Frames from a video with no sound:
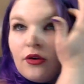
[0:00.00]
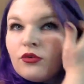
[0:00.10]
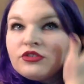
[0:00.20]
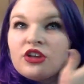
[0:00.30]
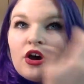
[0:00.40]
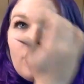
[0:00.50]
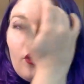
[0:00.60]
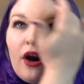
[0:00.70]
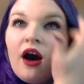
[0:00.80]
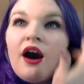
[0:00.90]
So
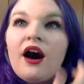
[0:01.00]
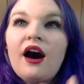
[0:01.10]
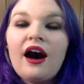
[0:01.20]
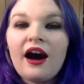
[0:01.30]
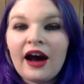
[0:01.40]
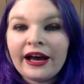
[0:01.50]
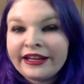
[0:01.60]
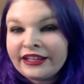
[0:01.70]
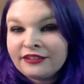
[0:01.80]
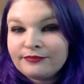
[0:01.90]

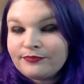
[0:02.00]
I